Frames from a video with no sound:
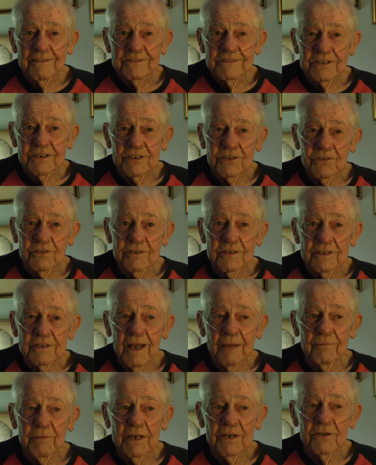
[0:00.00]
she couldn't,
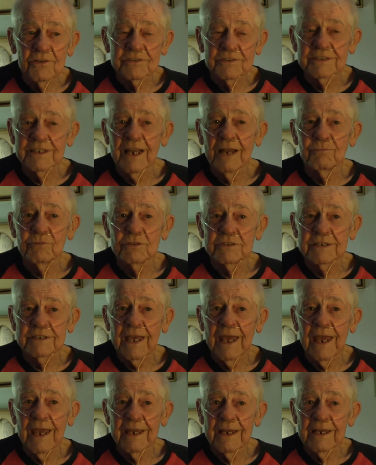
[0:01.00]
I mean, her son was
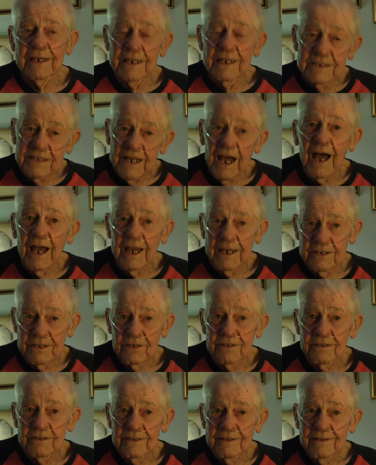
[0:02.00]
gay and he
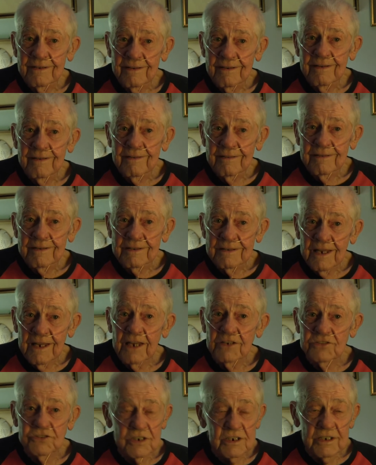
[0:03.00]
died.
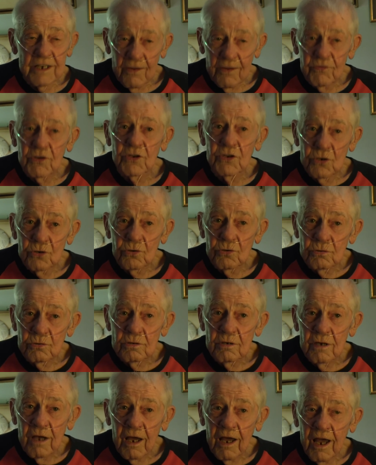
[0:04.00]
And she never knew,
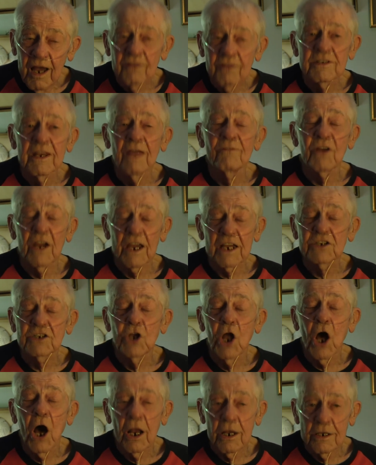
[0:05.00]
never
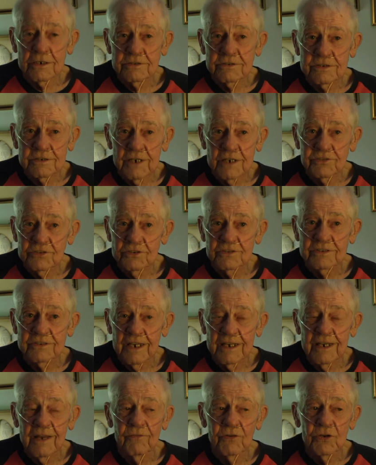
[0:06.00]
acknowledged, I shouldn't
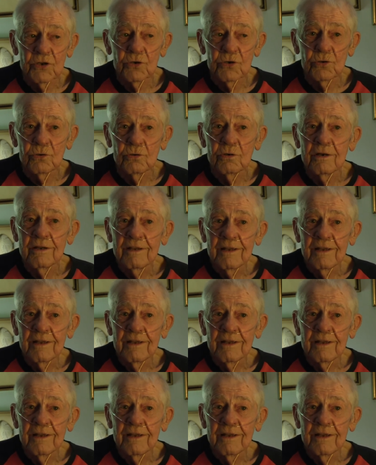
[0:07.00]
say never knew,